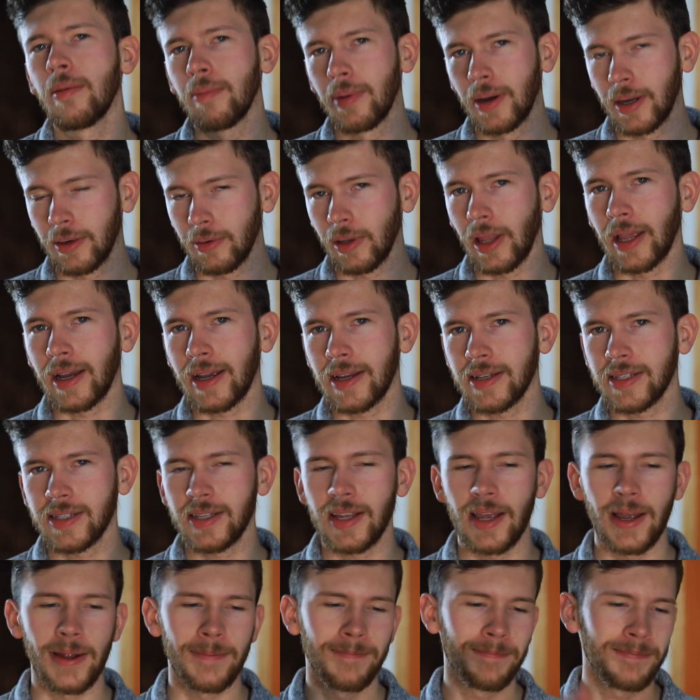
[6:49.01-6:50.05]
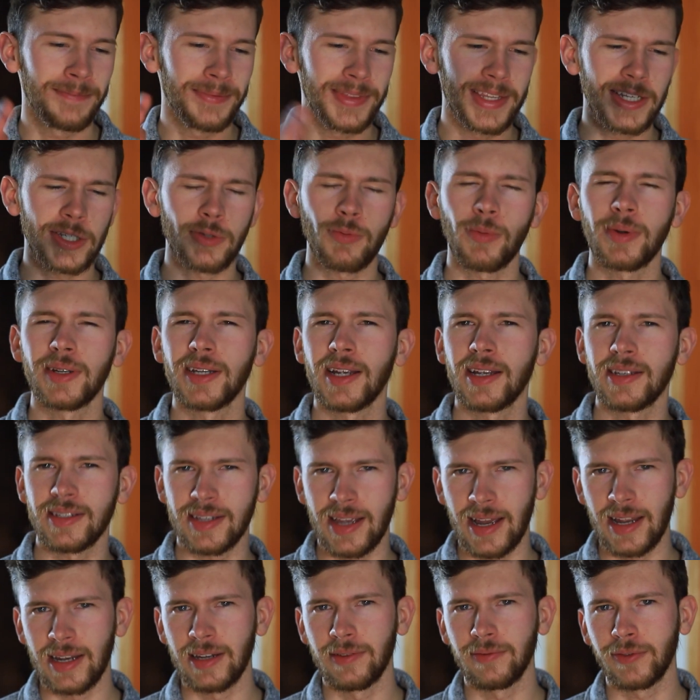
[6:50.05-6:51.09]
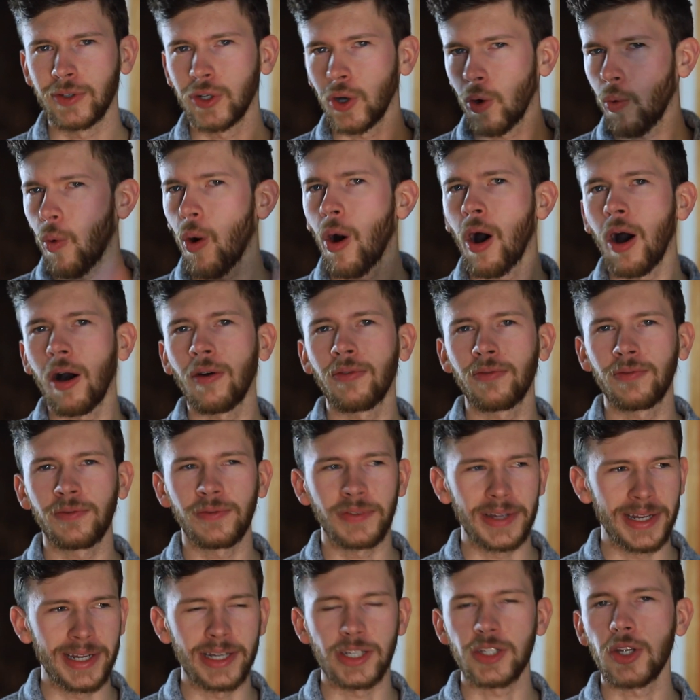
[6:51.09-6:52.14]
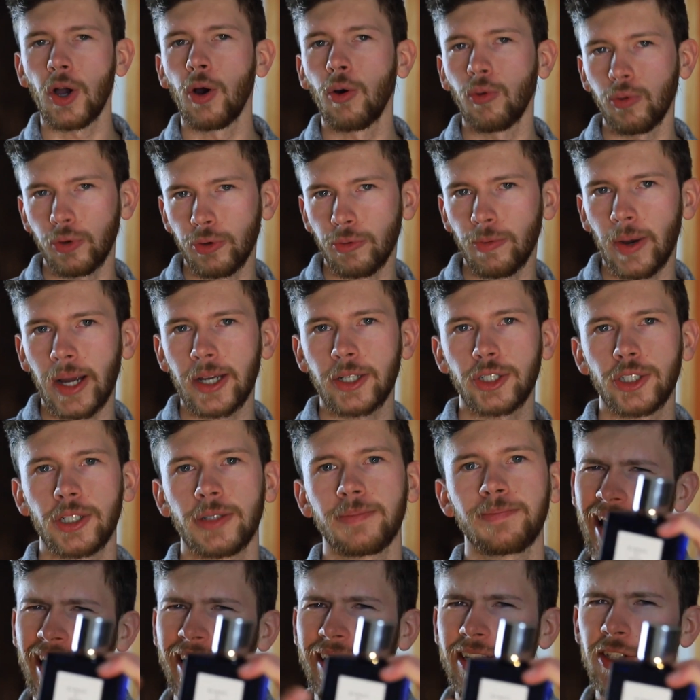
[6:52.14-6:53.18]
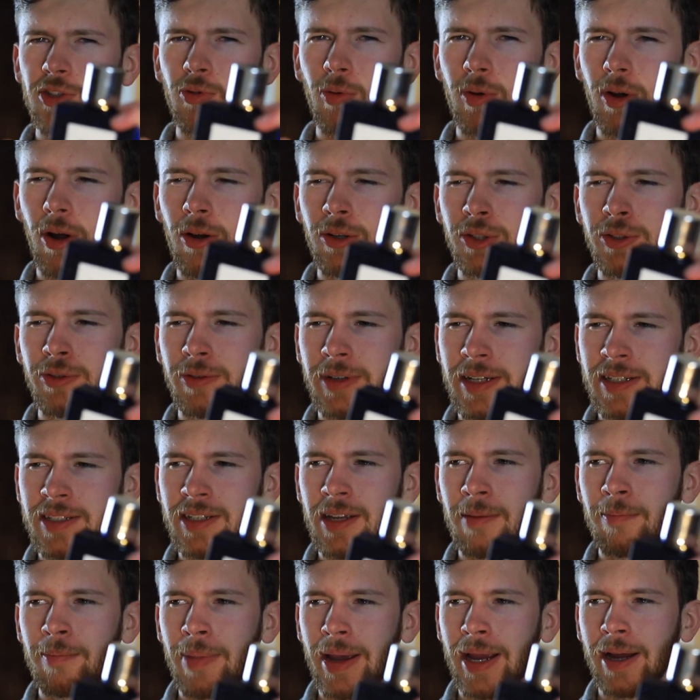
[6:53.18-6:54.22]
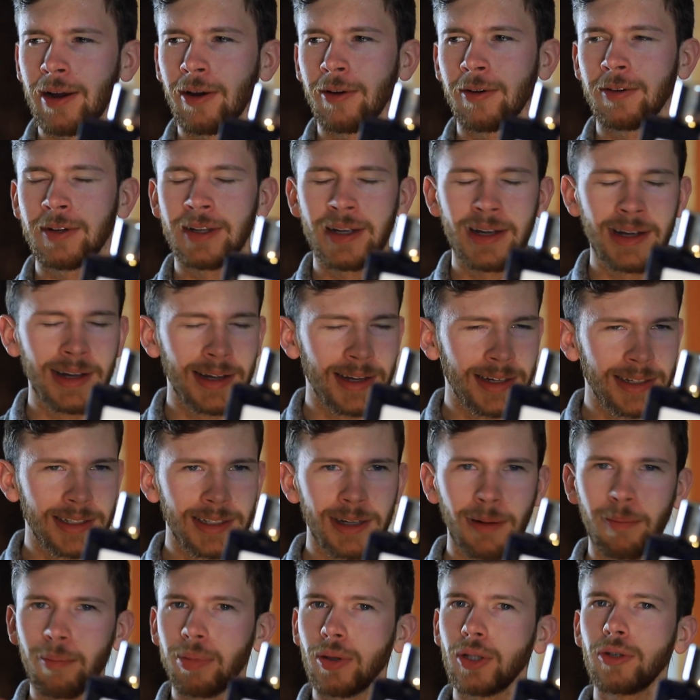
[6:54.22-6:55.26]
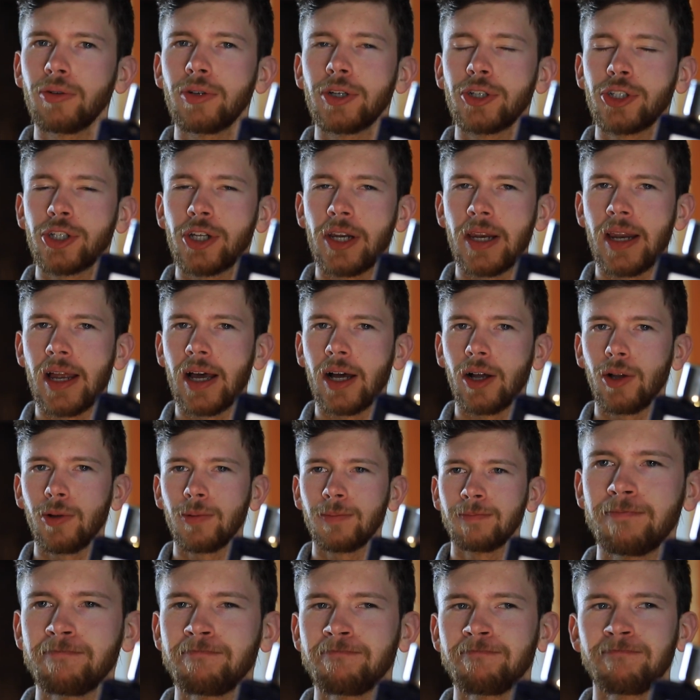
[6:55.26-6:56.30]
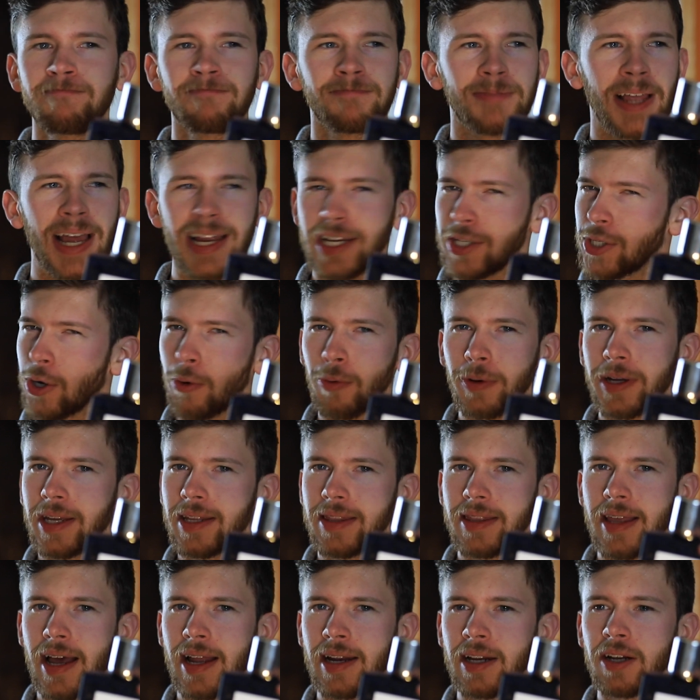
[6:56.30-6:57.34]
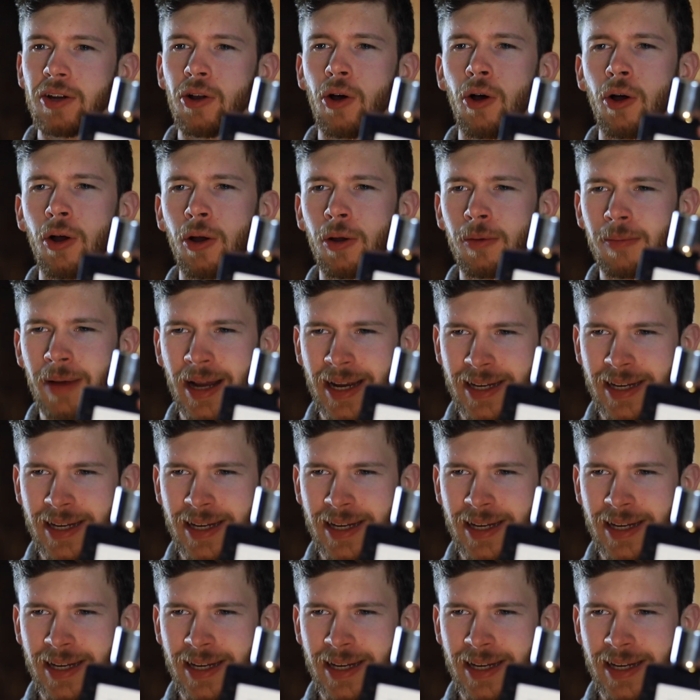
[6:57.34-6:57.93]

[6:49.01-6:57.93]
But like I said, this one does kind of go off in its own direction. And this one also gets compared to Bleu de Chanel. I don't get that at all.